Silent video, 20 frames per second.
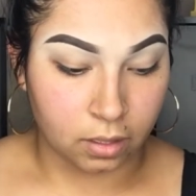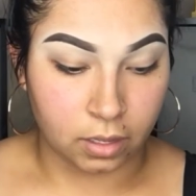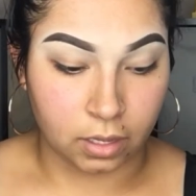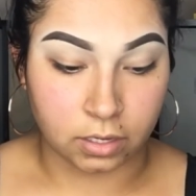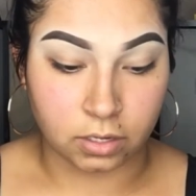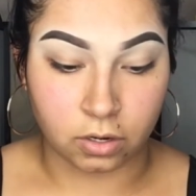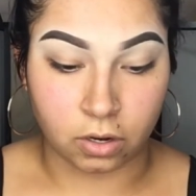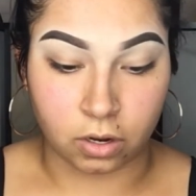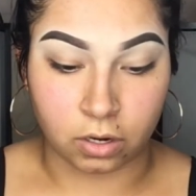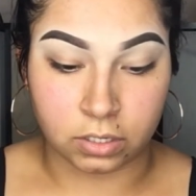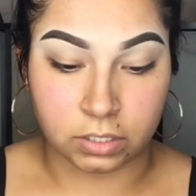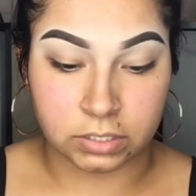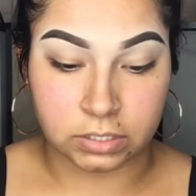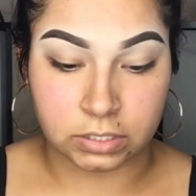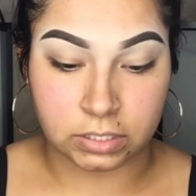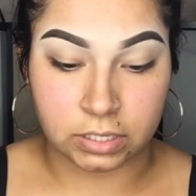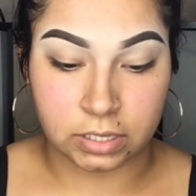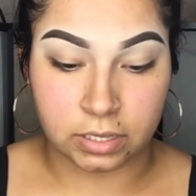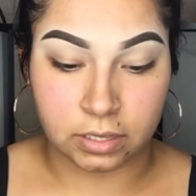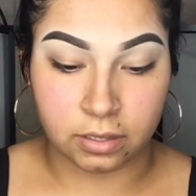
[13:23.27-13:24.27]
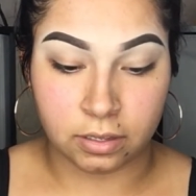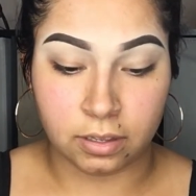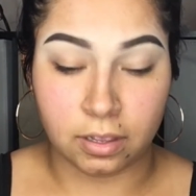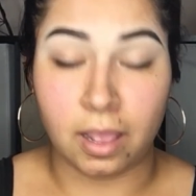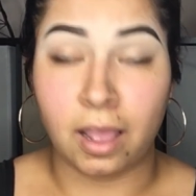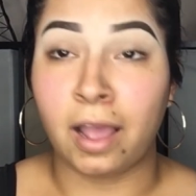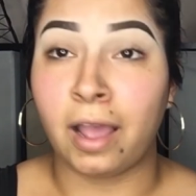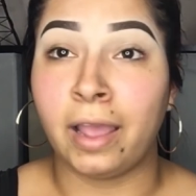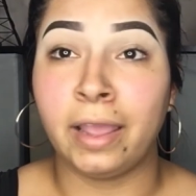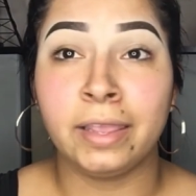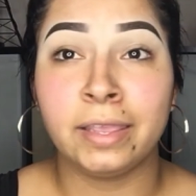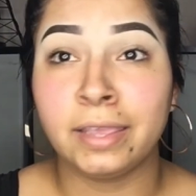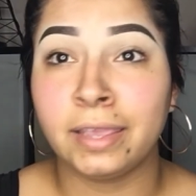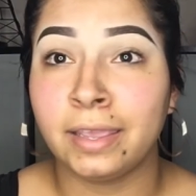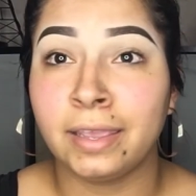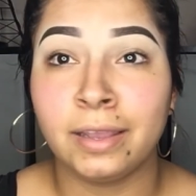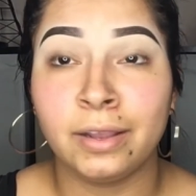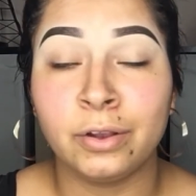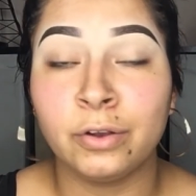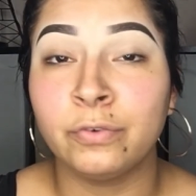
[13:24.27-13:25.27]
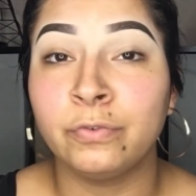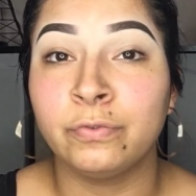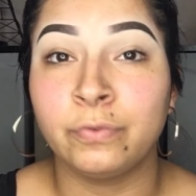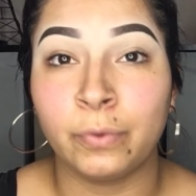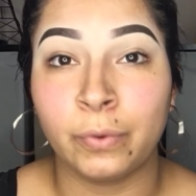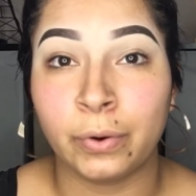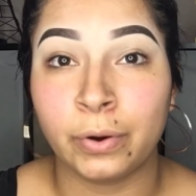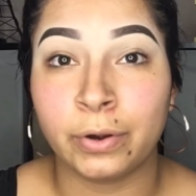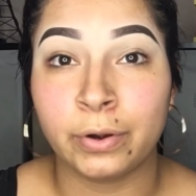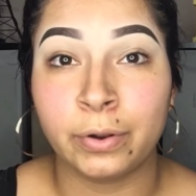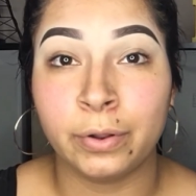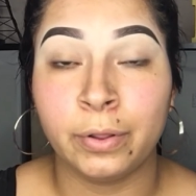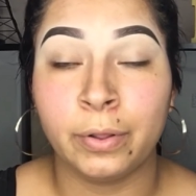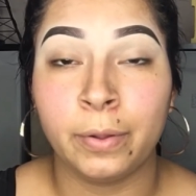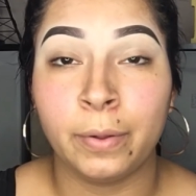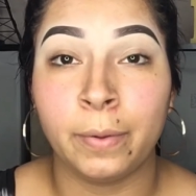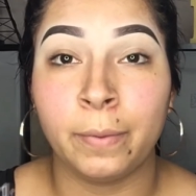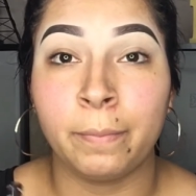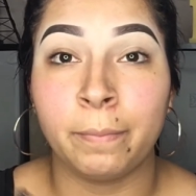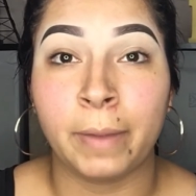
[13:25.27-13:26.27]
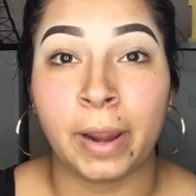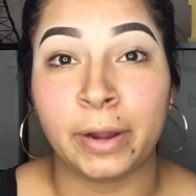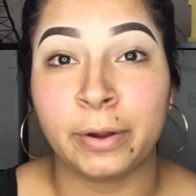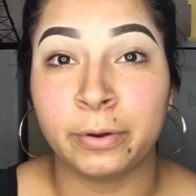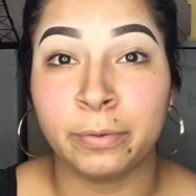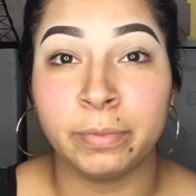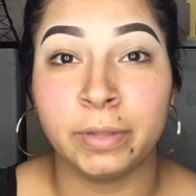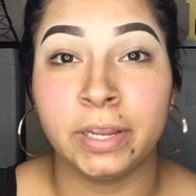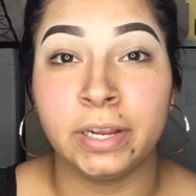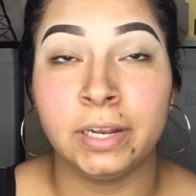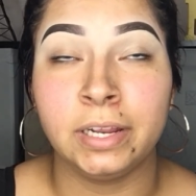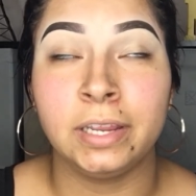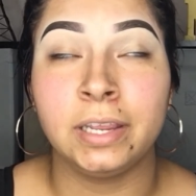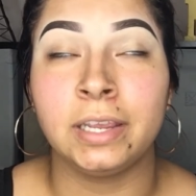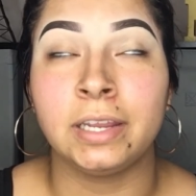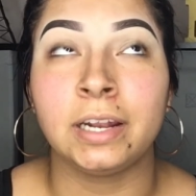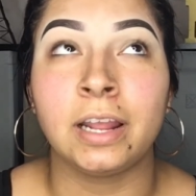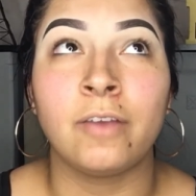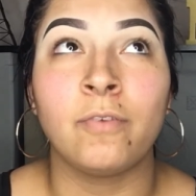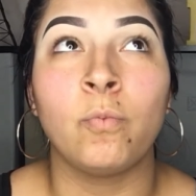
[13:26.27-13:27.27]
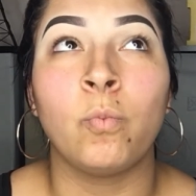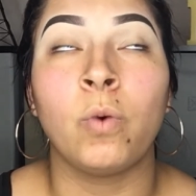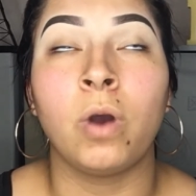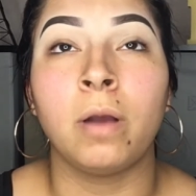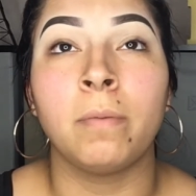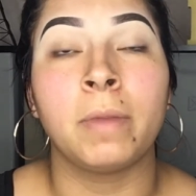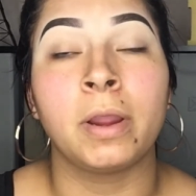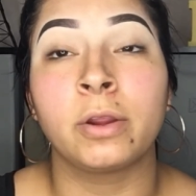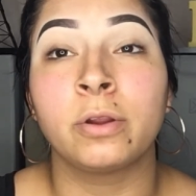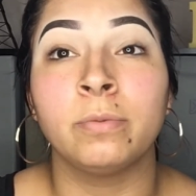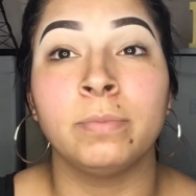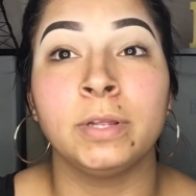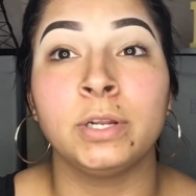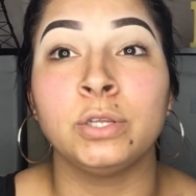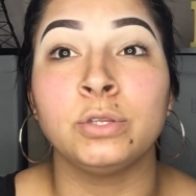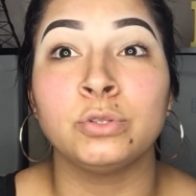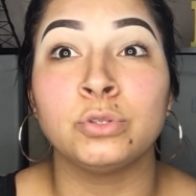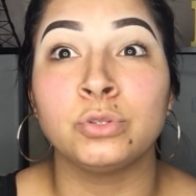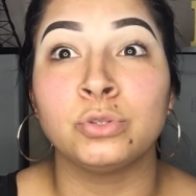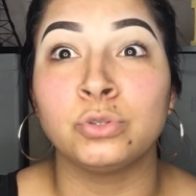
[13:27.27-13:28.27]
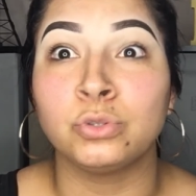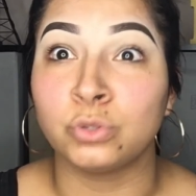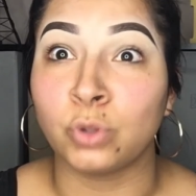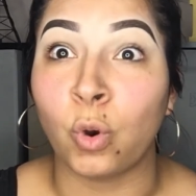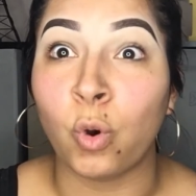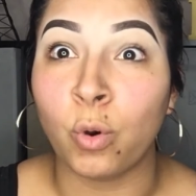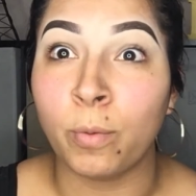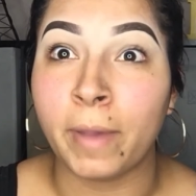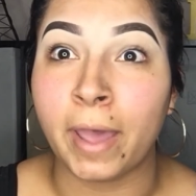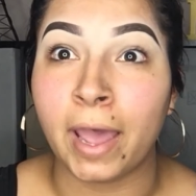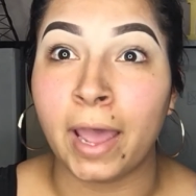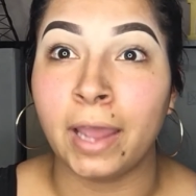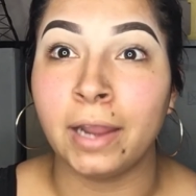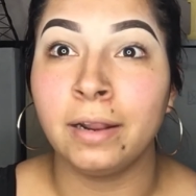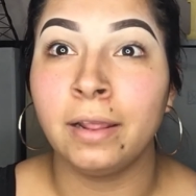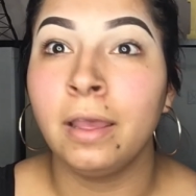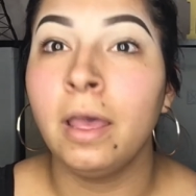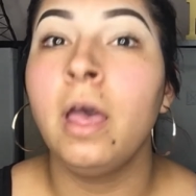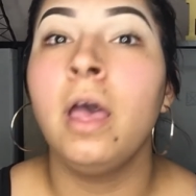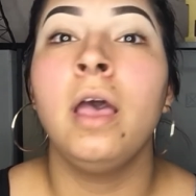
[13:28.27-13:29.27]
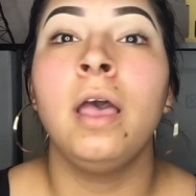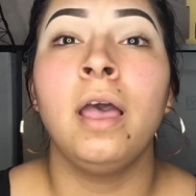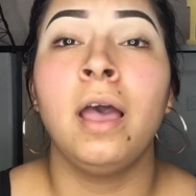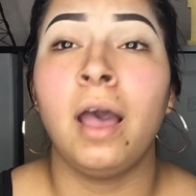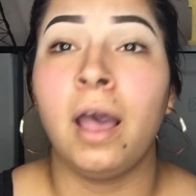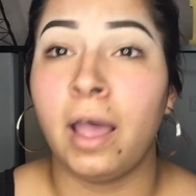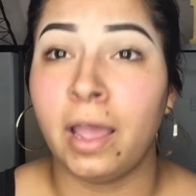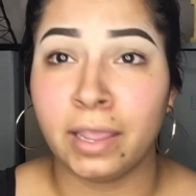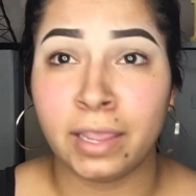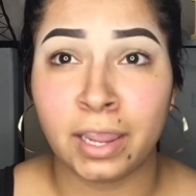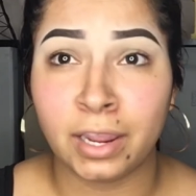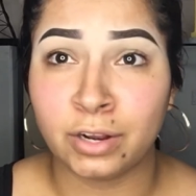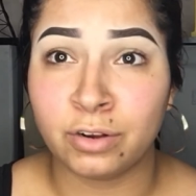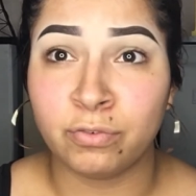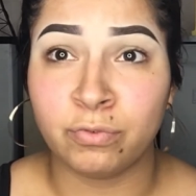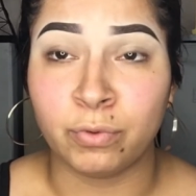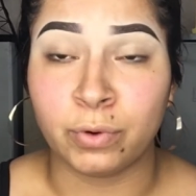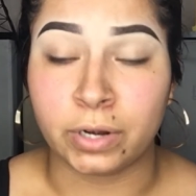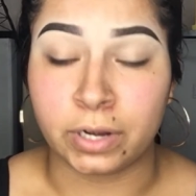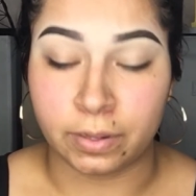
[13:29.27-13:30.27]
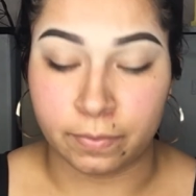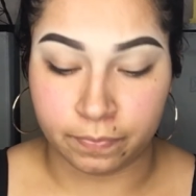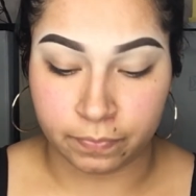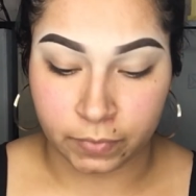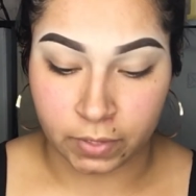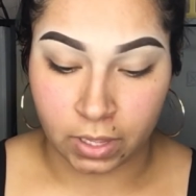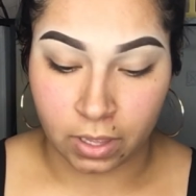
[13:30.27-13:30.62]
And honestly, I can't afford microblading and I want microblading so bad. I can't afford it.